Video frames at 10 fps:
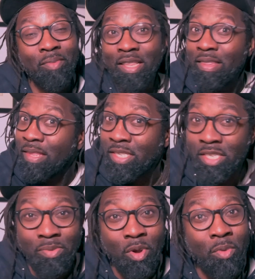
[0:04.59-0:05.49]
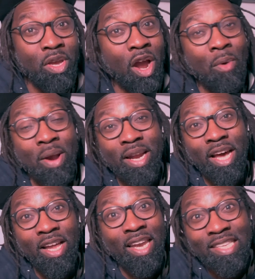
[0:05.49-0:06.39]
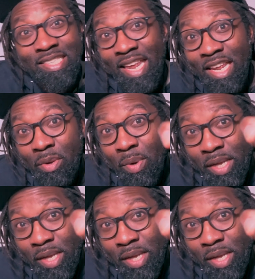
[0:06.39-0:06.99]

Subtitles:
but this is where we are right now. Let's get into it.